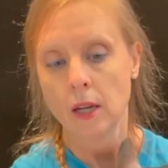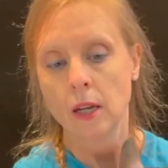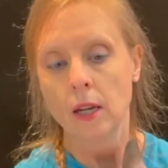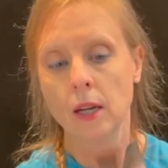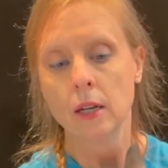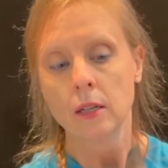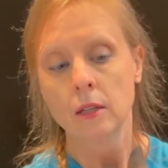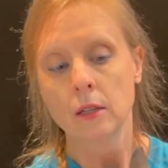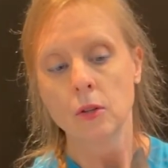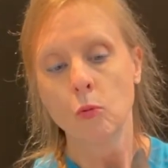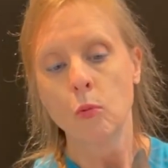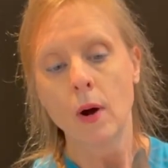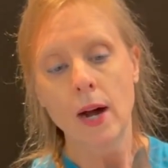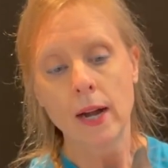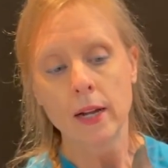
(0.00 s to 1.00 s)
In the
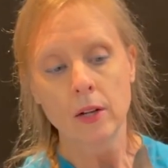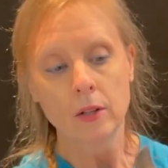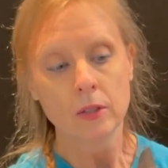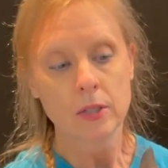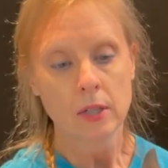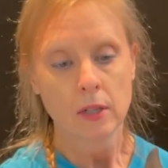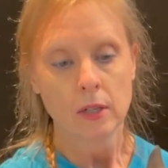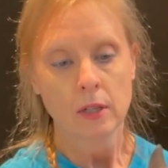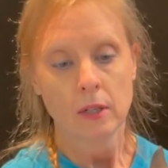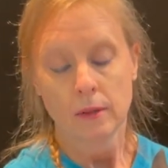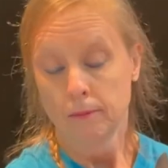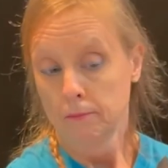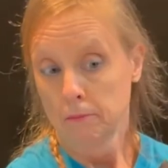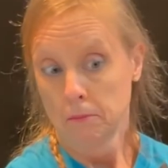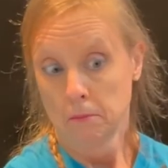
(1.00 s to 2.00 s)
wild,
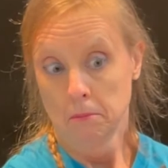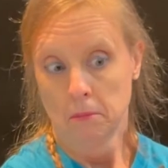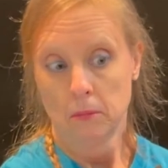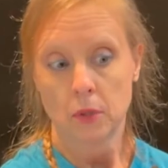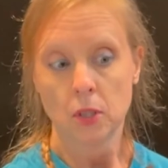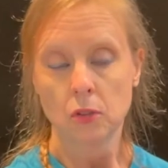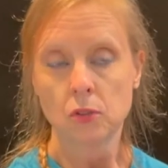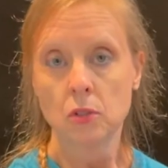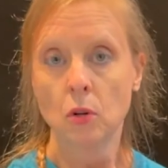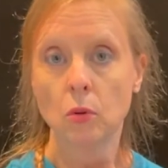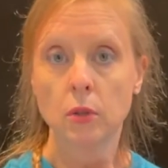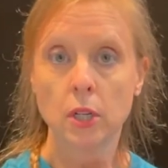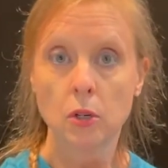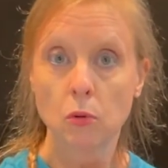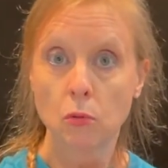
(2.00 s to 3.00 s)
there's no
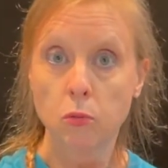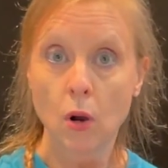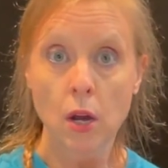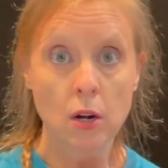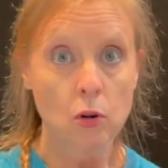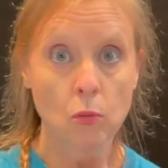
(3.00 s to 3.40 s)
liquid water,